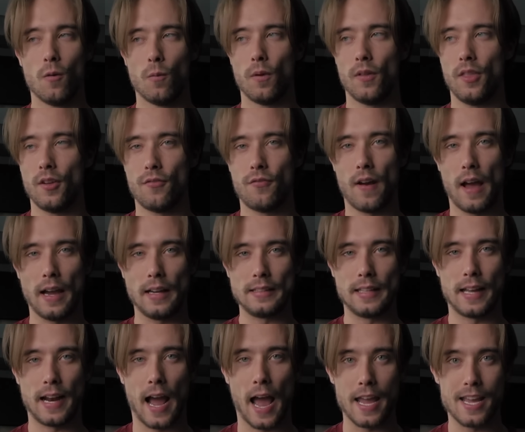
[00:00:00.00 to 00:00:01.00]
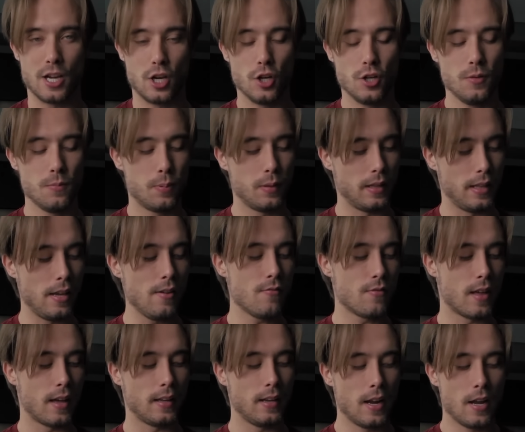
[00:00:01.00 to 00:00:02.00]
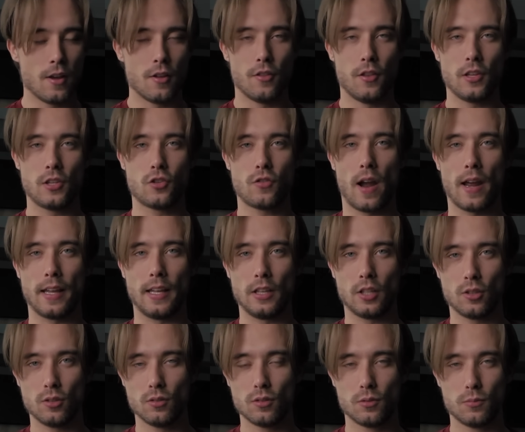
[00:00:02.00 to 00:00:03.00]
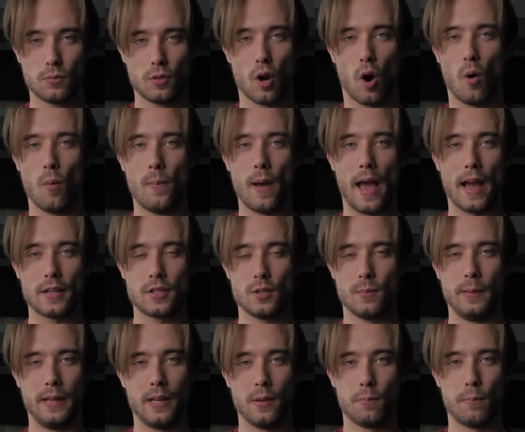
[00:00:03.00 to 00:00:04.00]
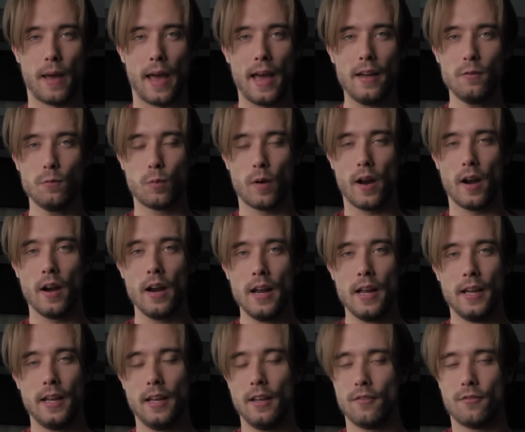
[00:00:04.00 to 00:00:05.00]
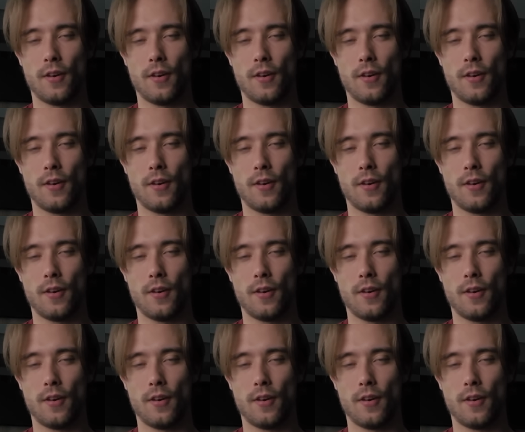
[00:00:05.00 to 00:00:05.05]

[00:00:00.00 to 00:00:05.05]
with the fact that I couldn't believe that this racket could go back to being bad, where in